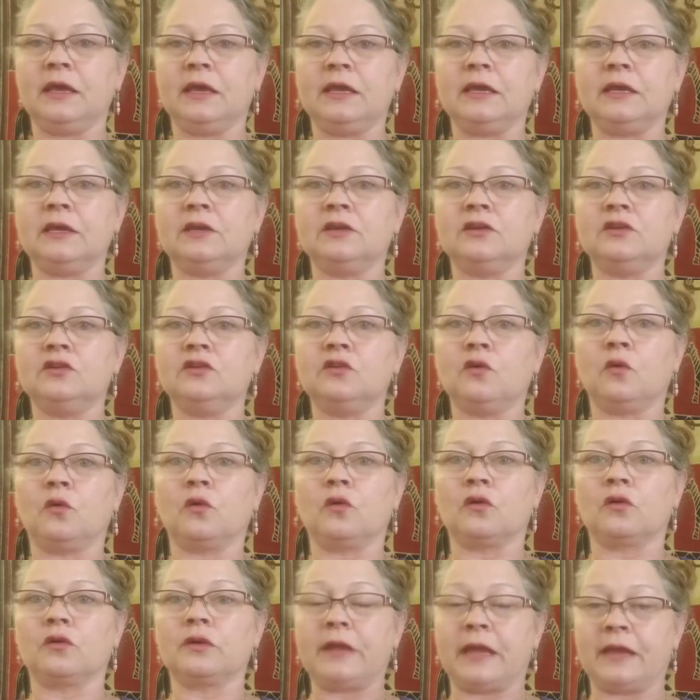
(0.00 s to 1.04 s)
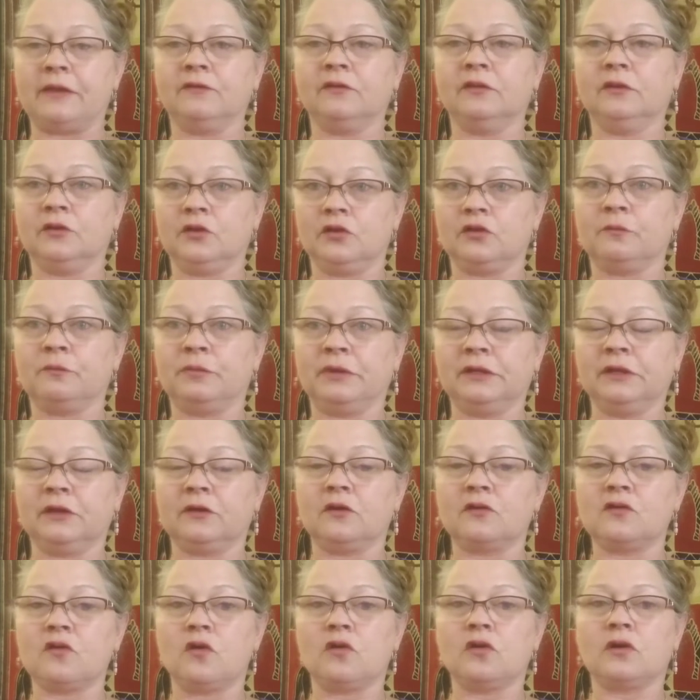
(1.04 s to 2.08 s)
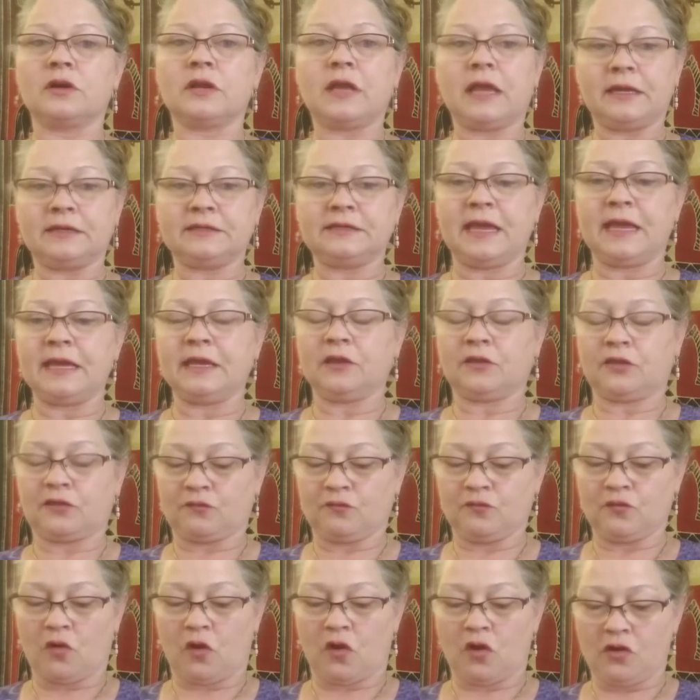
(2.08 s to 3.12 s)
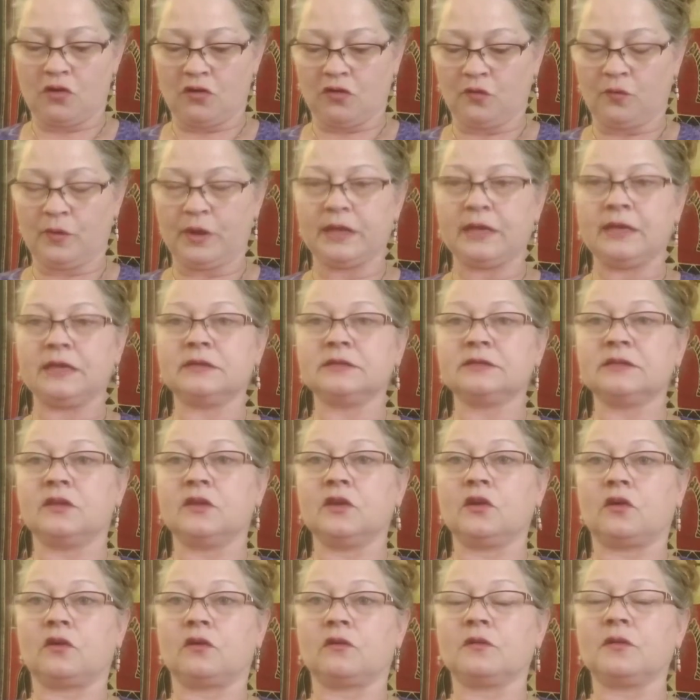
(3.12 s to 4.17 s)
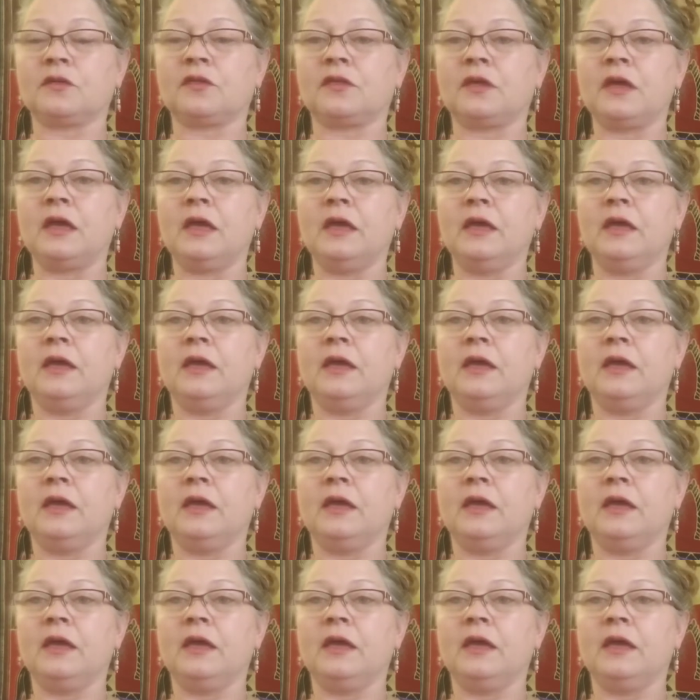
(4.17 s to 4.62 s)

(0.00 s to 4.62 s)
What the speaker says: in your navel, your umbilical cord, and take it through all the way into the earth,